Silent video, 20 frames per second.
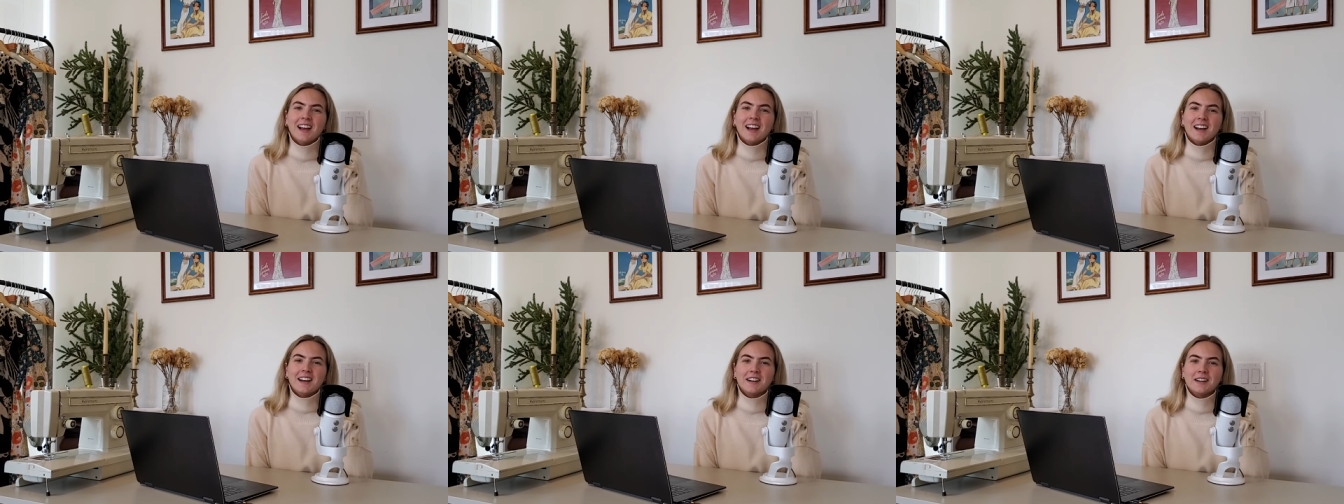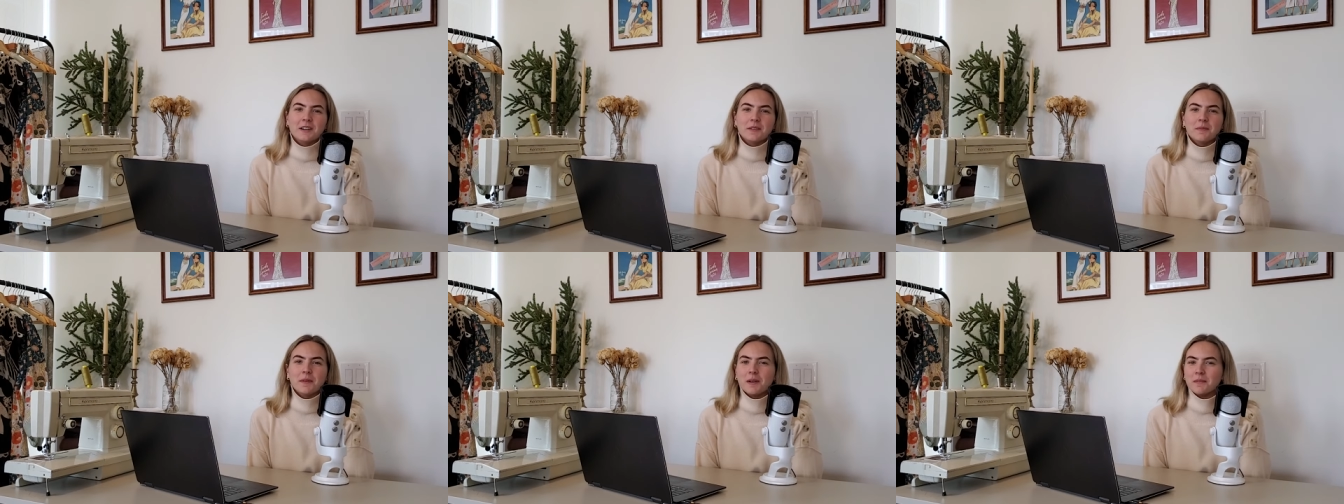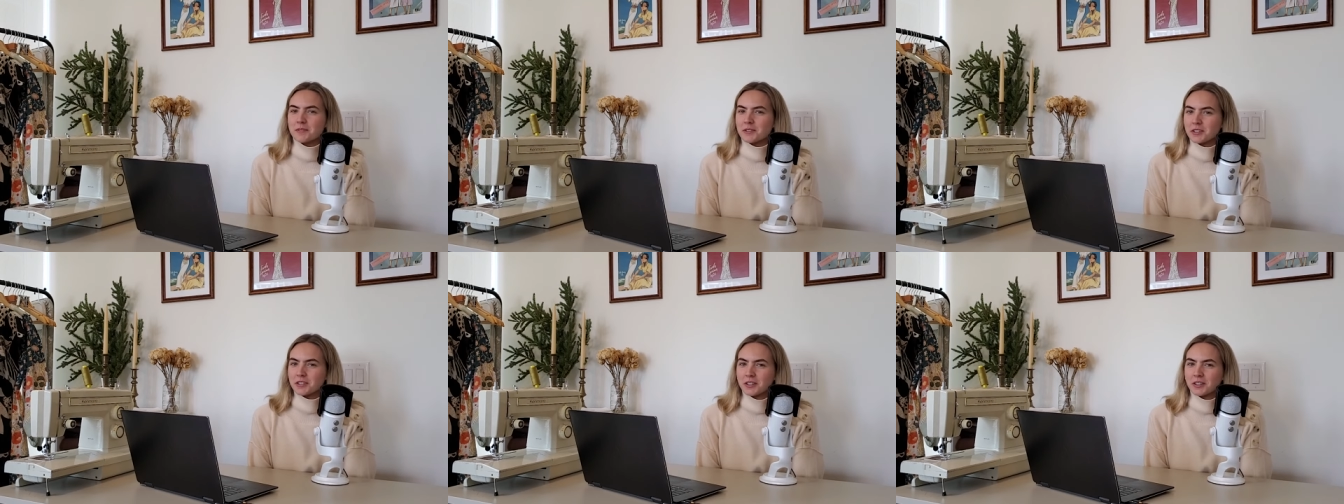Um,
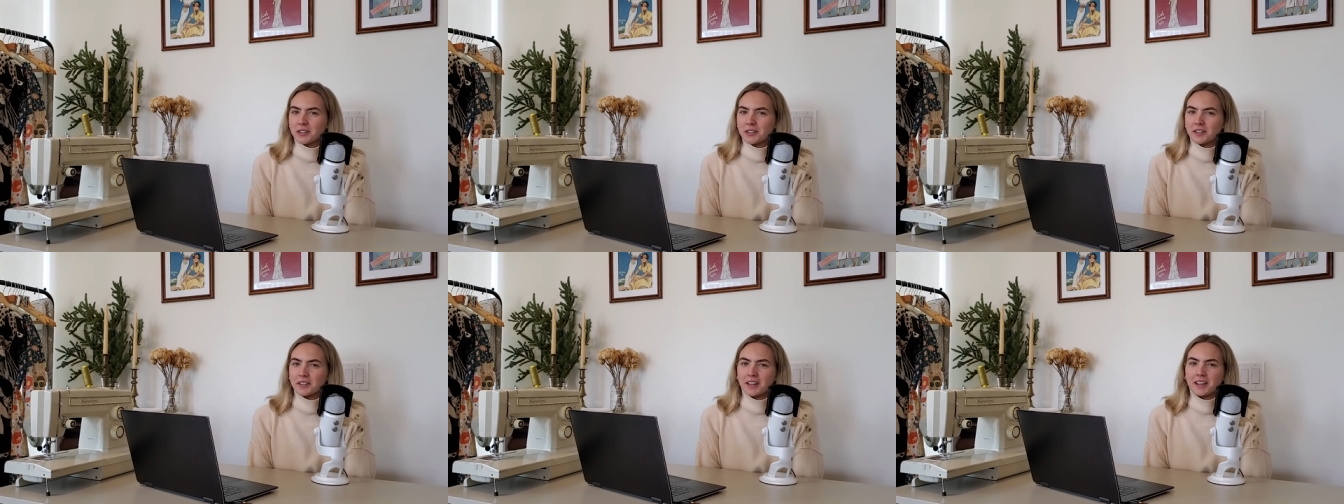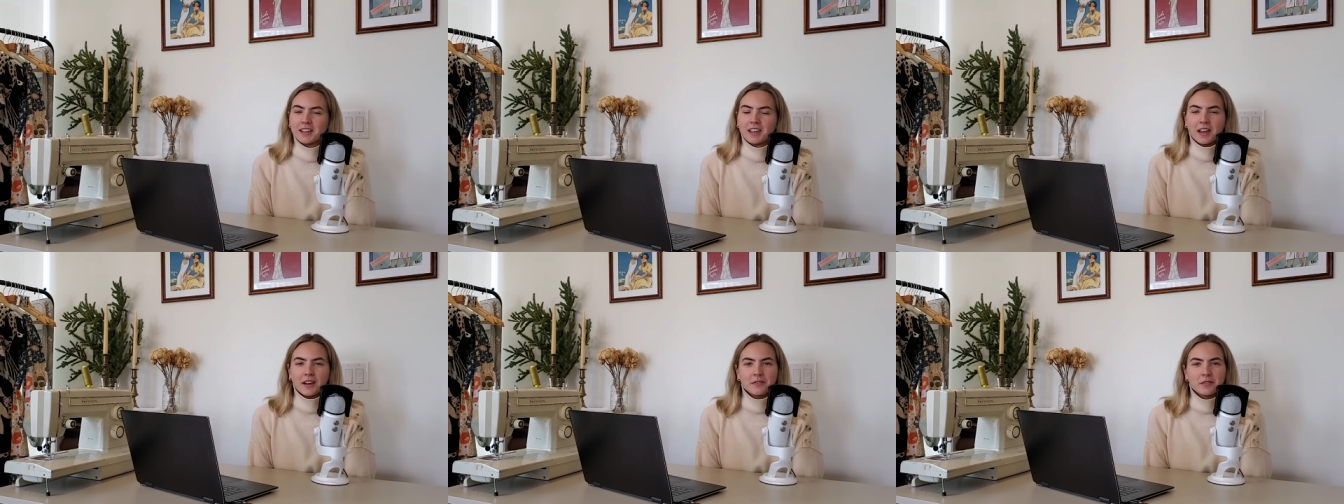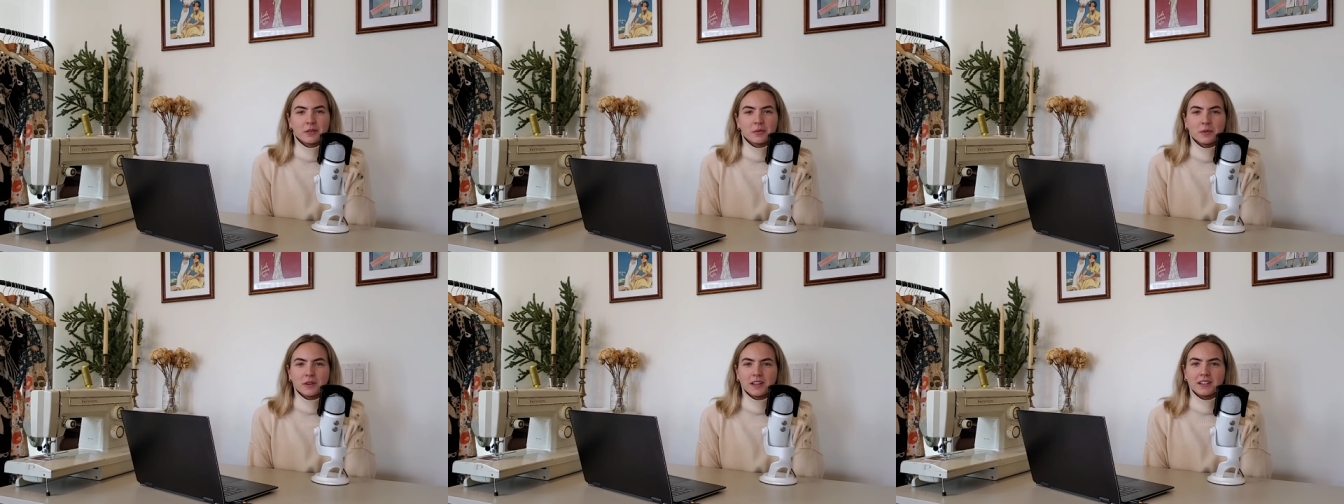I'm sure, like
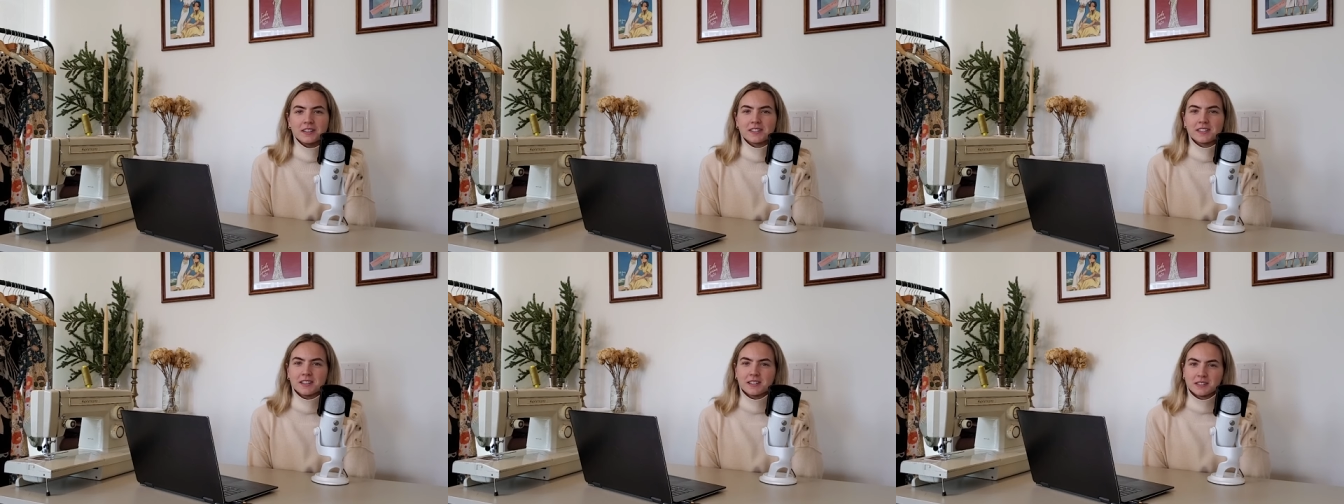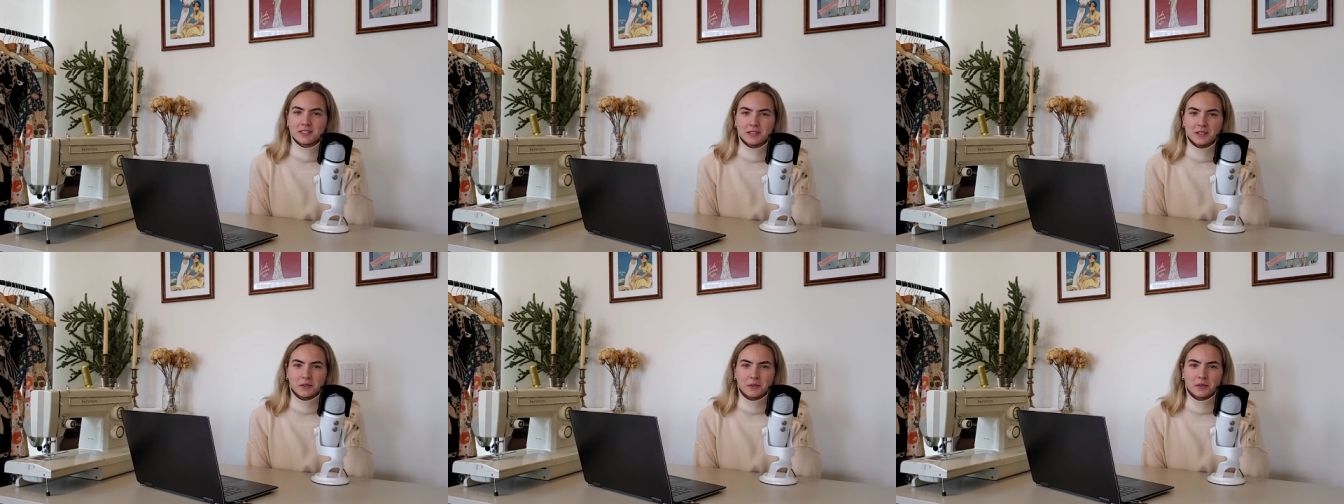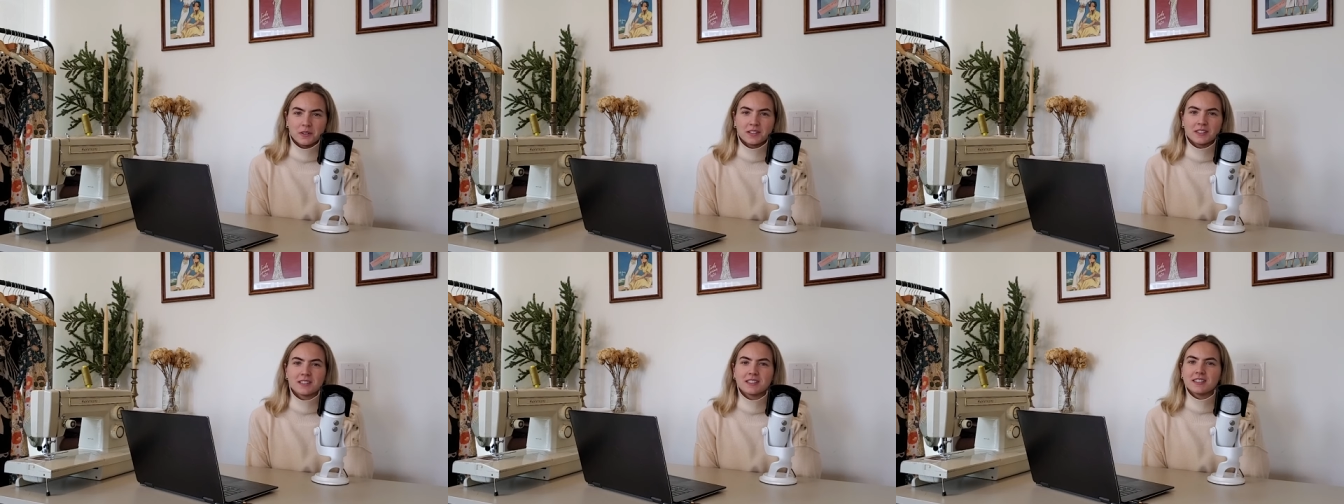everyone else has
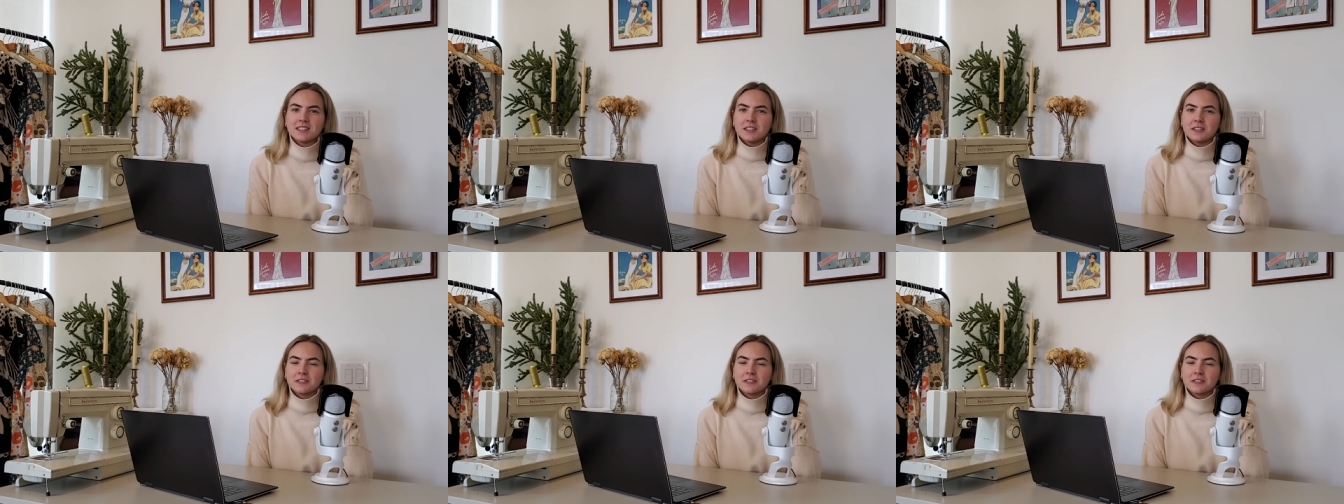noticed,